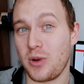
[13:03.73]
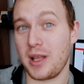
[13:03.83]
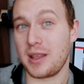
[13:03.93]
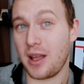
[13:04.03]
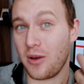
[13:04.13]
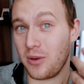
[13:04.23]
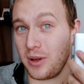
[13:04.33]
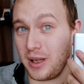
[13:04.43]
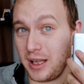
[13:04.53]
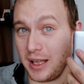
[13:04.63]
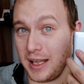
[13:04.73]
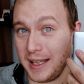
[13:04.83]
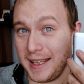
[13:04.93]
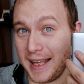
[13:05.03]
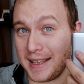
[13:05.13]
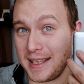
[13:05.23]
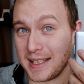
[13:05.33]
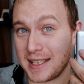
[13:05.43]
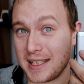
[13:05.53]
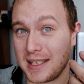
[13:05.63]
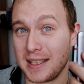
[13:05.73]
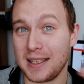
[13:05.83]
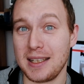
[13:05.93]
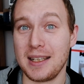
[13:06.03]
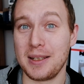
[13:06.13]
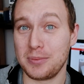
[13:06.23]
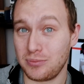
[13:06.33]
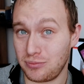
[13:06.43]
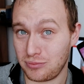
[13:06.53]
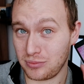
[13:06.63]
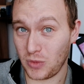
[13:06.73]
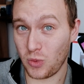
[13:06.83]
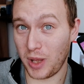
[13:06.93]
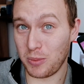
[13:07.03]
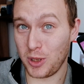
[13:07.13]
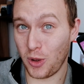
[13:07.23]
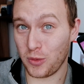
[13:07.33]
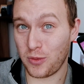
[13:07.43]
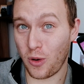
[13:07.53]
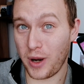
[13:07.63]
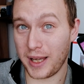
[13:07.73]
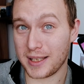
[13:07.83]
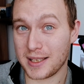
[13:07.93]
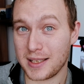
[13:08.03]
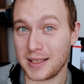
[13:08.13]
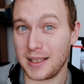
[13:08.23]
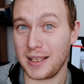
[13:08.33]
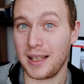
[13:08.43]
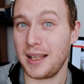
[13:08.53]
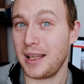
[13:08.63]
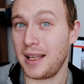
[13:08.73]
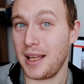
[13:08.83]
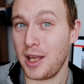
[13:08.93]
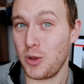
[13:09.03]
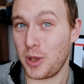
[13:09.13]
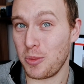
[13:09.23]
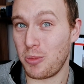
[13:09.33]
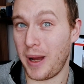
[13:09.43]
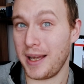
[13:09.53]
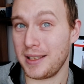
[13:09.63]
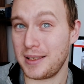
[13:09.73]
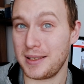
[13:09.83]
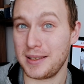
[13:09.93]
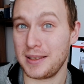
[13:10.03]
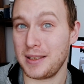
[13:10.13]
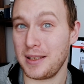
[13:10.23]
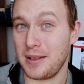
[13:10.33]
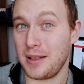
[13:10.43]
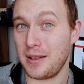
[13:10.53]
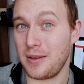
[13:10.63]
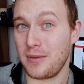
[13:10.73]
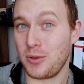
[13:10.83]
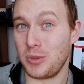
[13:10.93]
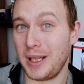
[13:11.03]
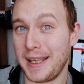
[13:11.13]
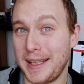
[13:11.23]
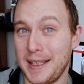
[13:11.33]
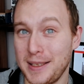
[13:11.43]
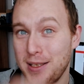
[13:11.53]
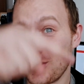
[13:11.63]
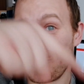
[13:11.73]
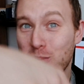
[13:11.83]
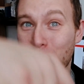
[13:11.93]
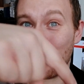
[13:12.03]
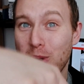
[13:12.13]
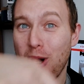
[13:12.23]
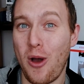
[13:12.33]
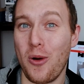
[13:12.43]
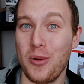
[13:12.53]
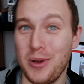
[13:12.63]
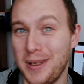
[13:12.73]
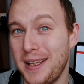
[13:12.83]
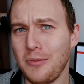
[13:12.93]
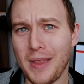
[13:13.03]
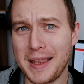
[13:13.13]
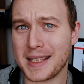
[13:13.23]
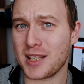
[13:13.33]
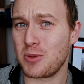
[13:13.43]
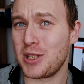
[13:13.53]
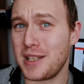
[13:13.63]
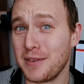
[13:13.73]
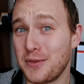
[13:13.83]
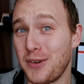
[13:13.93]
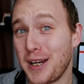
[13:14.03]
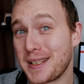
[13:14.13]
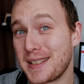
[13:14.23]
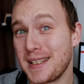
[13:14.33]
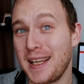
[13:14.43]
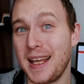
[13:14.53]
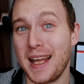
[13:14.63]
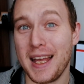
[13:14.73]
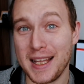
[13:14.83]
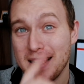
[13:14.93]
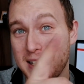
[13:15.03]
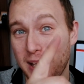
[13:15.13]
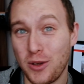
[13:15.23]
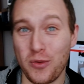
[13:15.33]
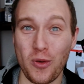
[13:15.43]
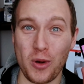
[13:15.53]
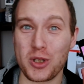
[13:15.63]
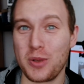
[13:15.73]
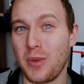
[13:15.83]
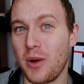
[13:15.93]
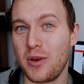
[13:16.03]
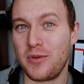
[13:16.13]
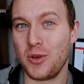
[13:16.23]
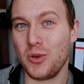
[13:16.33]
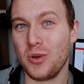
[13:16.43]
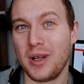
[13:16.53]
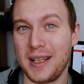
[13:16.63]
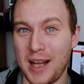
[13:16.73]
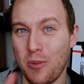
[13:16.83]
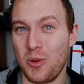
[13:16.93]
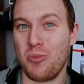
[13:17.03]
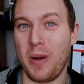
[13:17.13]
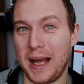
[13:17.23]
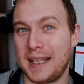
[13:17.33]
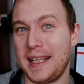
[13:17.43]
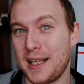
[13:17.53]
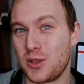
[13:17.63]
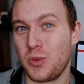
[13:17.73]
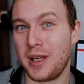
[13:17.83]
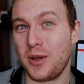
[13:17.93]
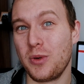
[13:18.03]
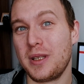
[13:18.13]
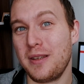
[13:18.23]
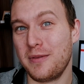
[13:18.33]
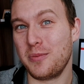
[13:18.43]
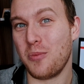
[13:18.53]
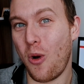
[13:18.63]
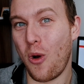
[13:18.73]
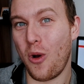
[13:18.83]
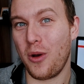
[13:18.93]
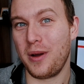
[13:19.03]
right now, get this Redmi Note 4X. You can buy it from the link in the description below. This has been Steven Fox. Thank you for watching my review, and I'll be back next week with even more.